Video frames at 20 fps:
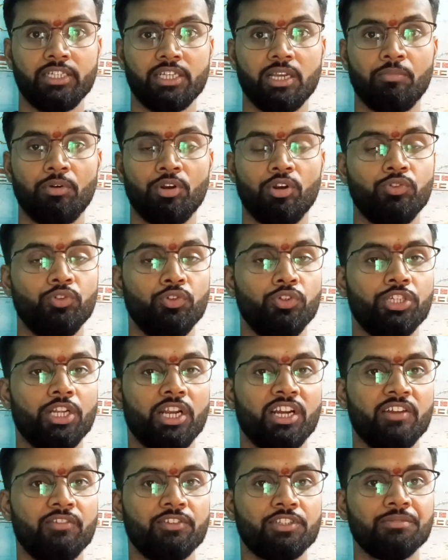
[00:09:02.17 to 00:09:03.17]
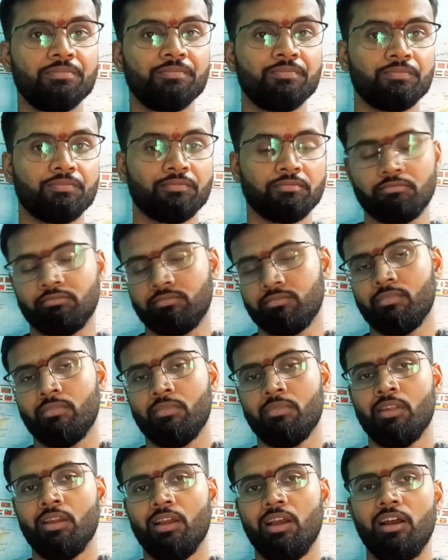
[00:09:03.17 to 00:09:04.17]
example of judicial activism?
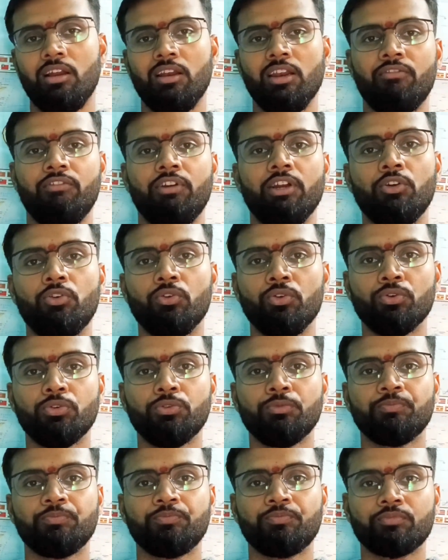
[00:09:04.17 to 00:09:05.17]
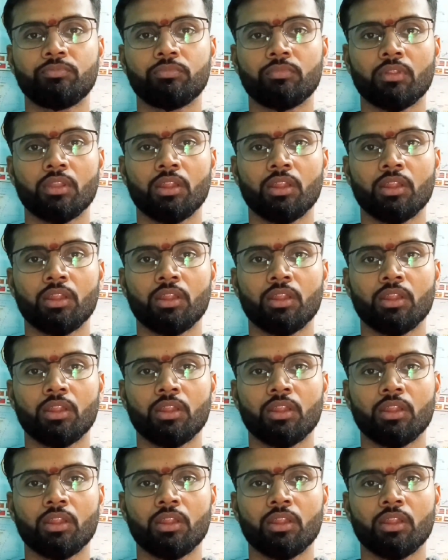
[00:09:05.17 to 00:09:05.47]
I left it to you.